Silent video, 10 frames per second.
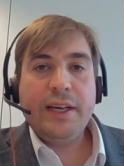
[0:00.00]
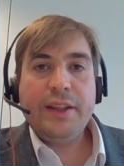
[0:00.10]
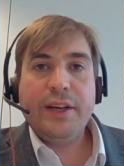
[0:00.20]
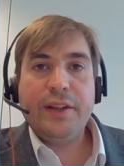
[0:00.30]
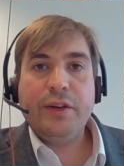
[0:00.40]

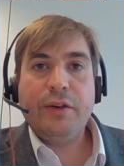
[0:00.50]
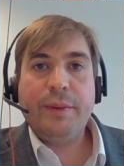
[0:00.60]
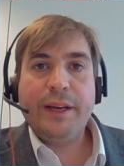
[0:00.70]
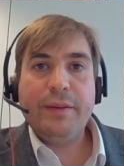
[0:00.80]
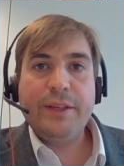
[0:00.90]
the, the
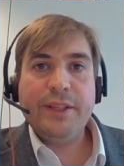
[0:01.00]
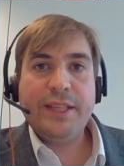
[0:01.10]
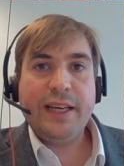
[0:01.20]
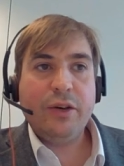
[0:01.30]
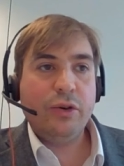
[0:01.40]
European Commission's
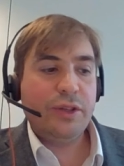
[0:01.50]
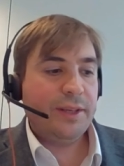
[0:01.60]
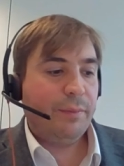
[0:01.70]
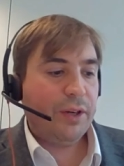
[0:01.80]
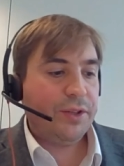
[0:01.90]
headquarters
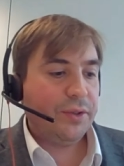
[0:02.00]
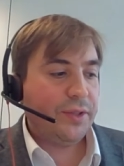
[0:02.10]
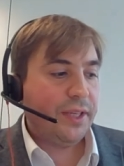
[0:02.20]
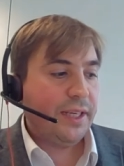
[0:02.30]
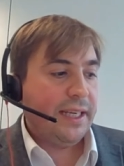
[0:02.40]
in Brussels,